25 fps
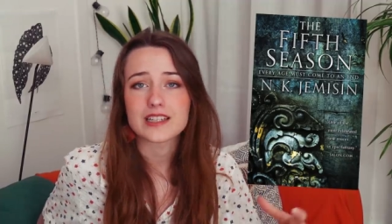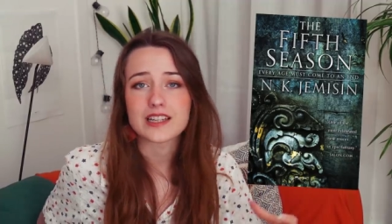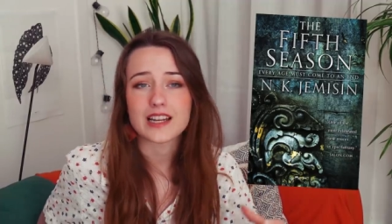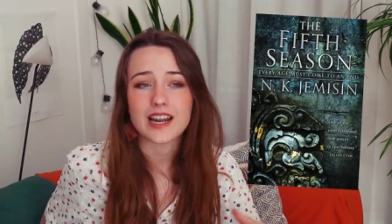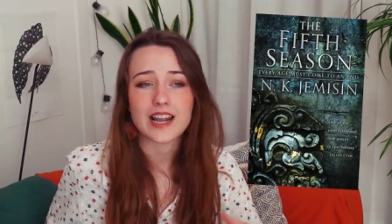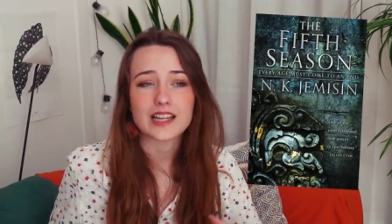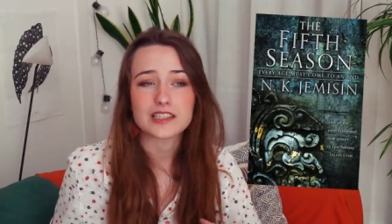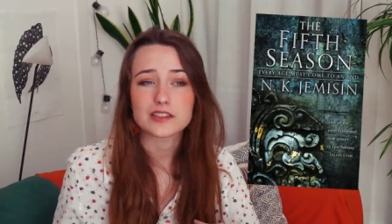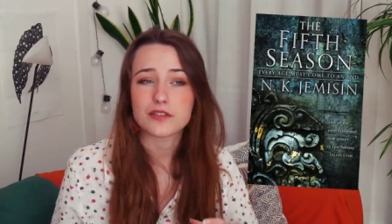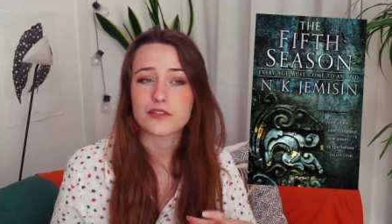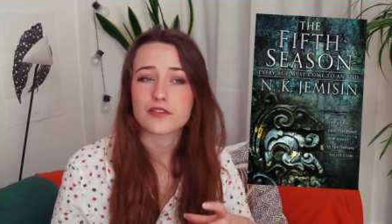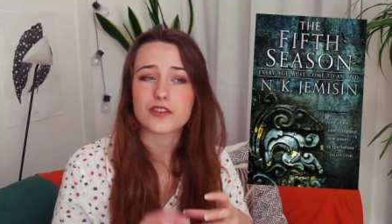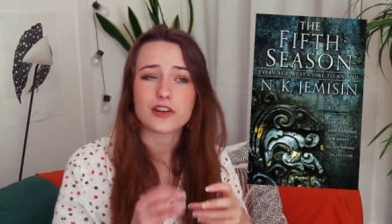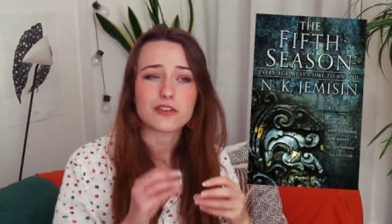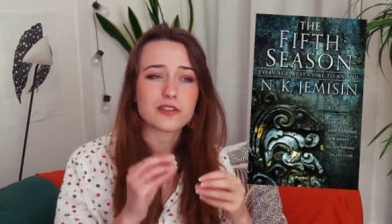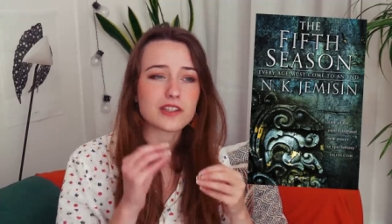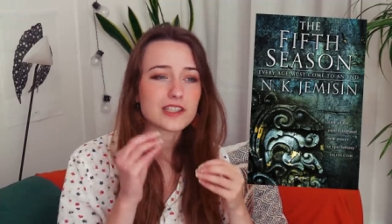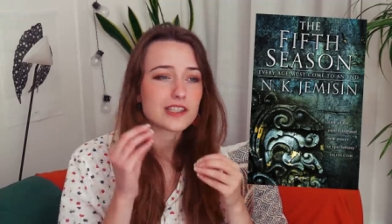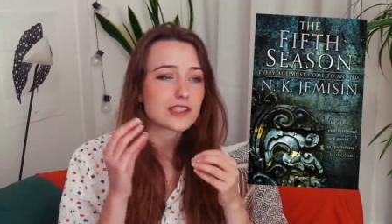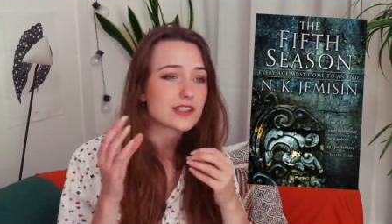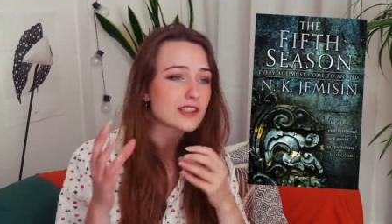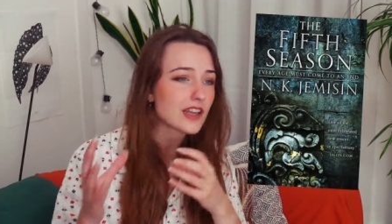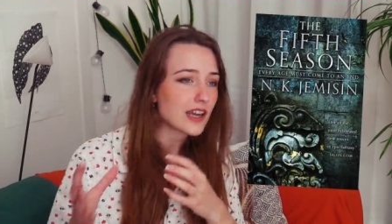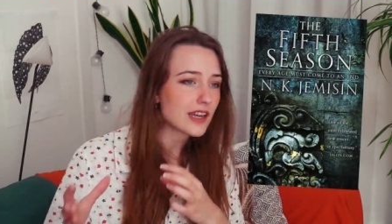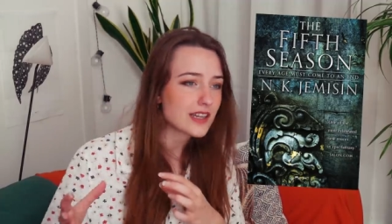It has a very
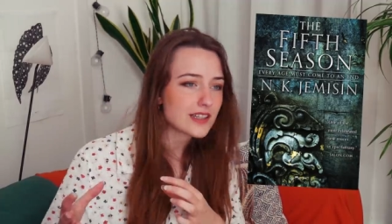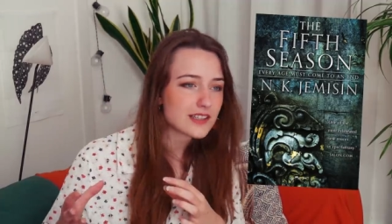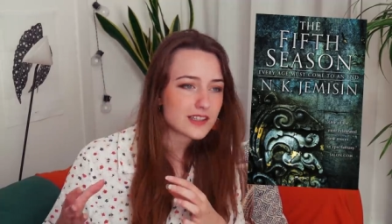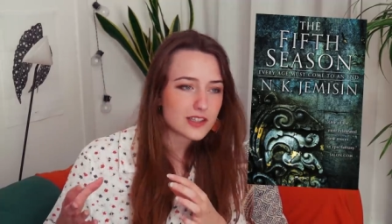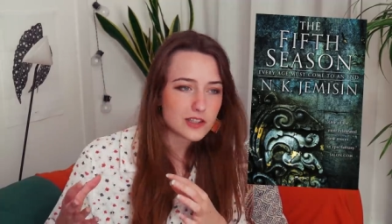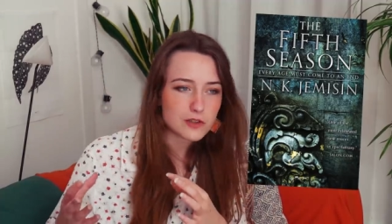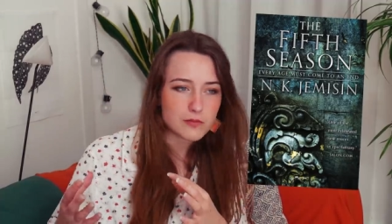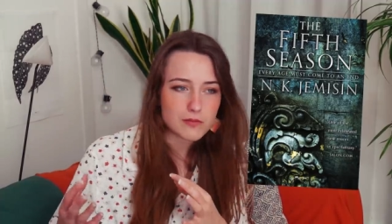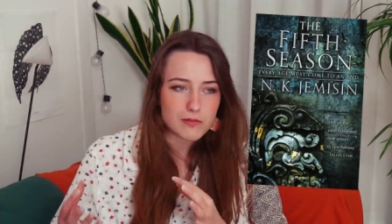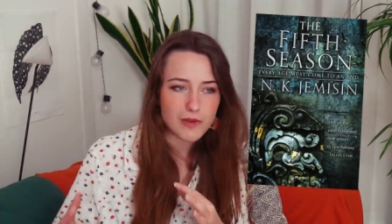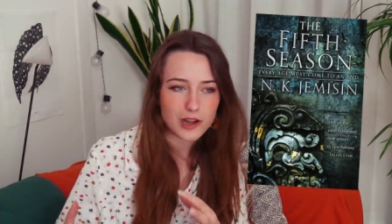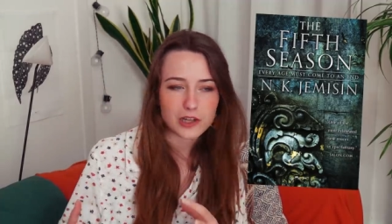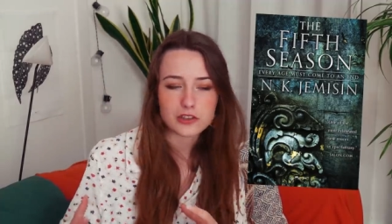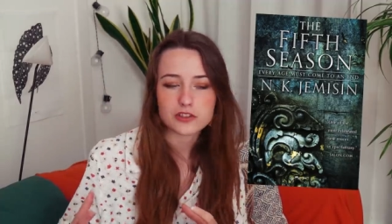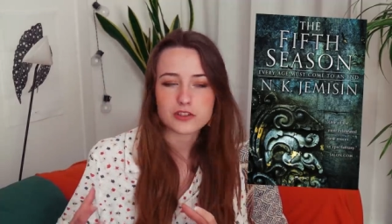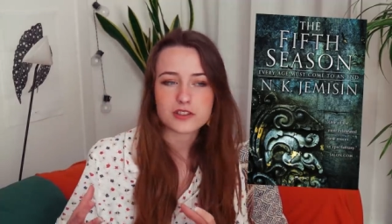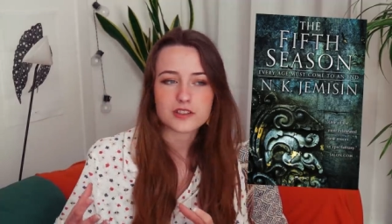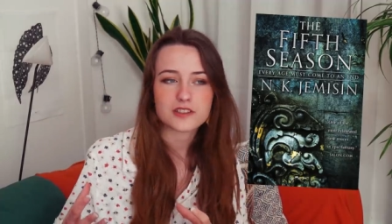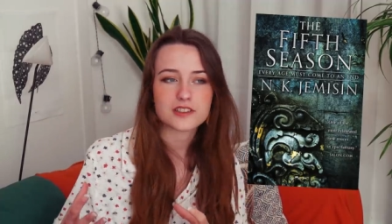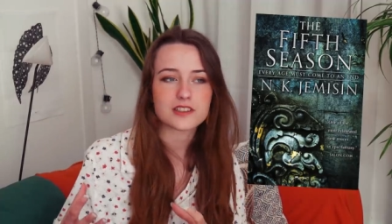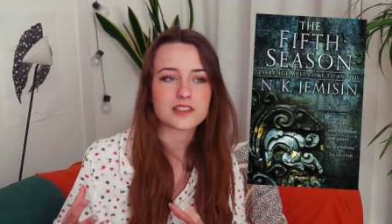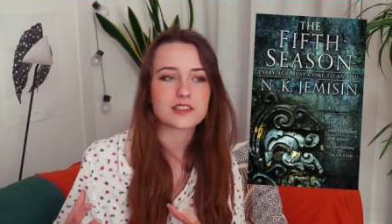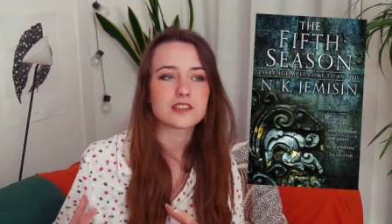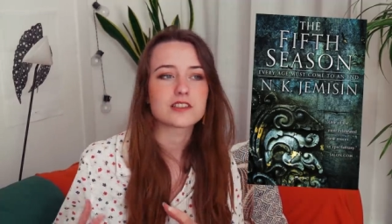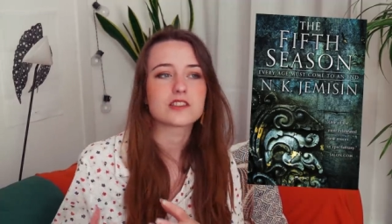sciencey magic
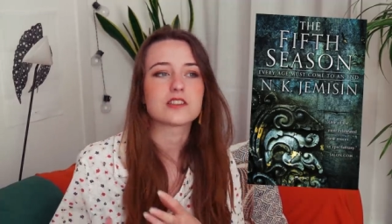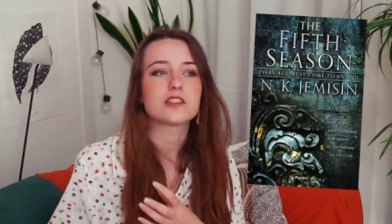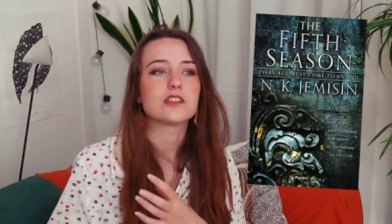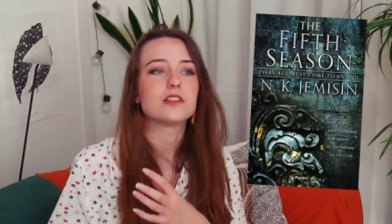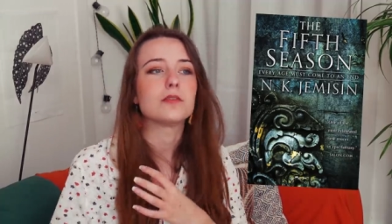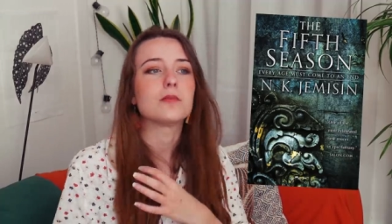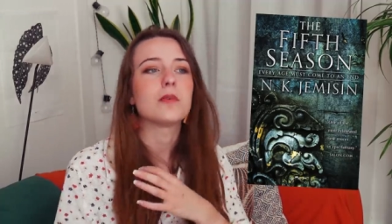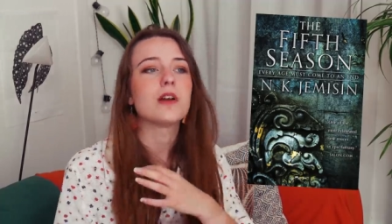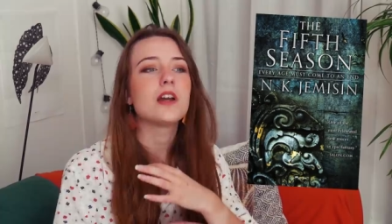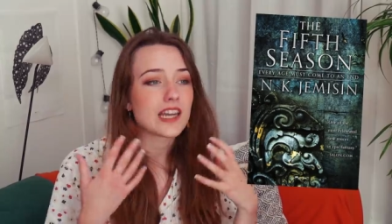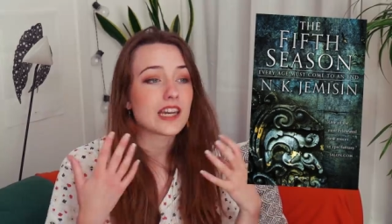system.